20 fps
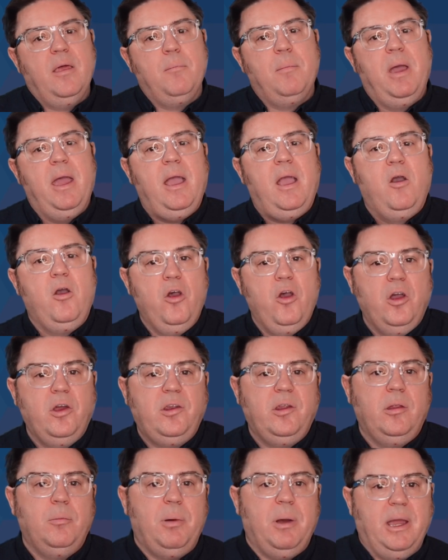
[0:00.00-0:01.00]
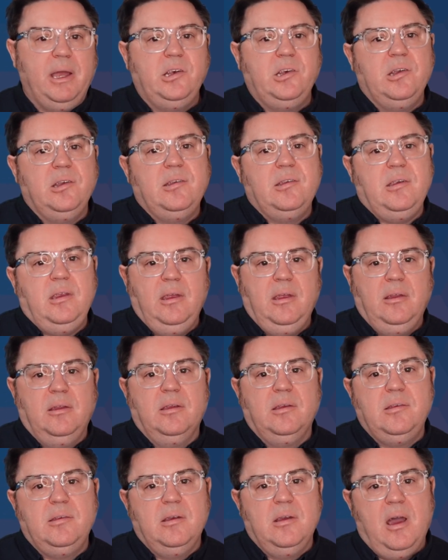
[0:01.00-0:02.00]
that may occur to the patients in
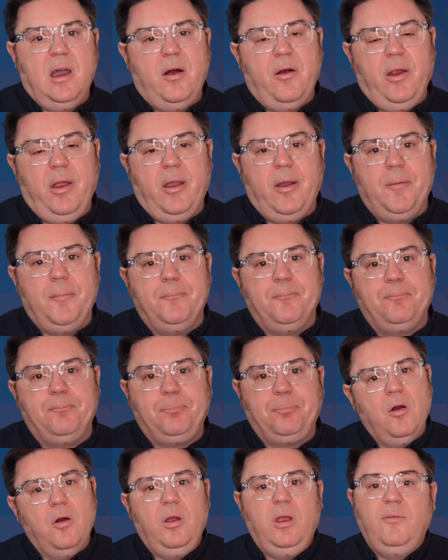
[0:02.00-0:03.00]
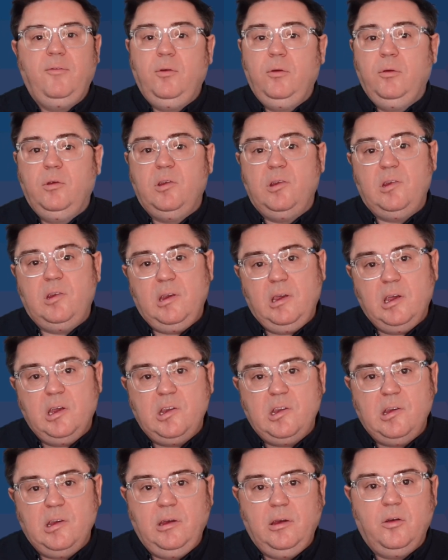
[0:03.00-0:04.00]
the scenario. So if you see a
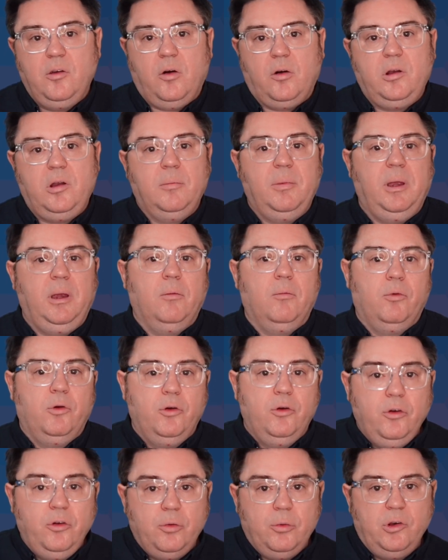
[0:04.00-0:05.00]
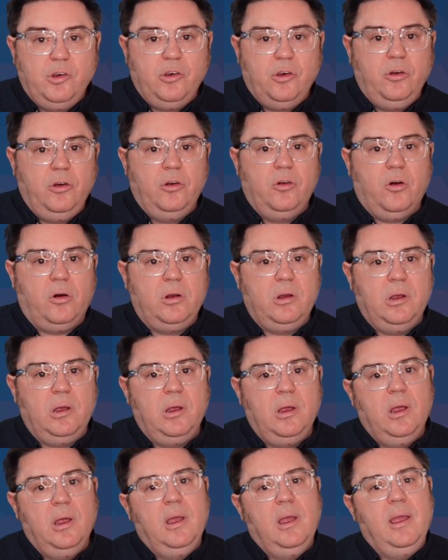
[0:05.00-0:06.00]
senior doctor being rude to a junior
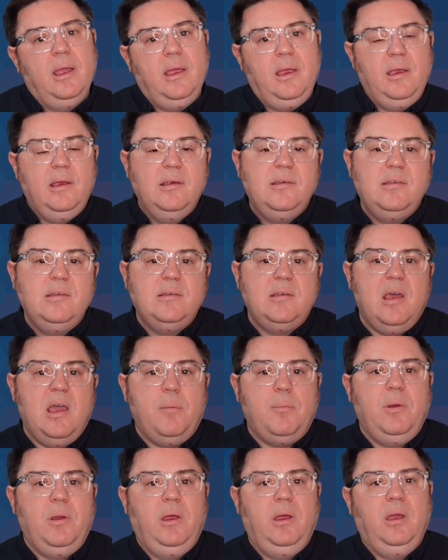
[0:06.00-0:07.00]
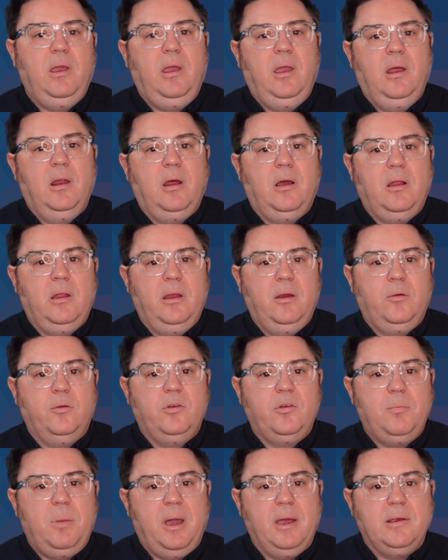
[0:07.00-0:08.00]
doctor, is this happening in a
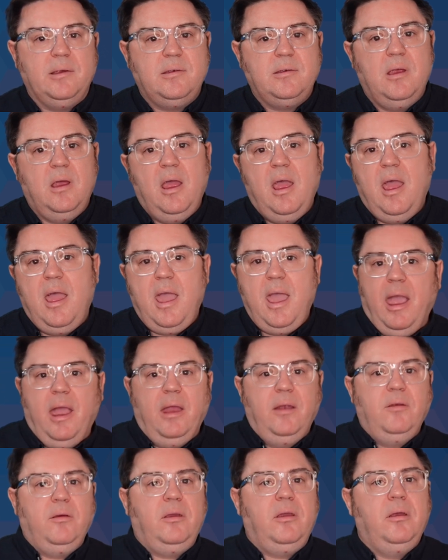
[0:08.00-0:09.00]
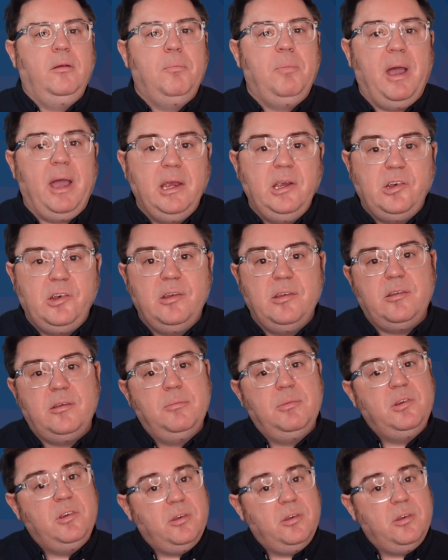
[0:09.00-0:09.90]
clinical space? And can patients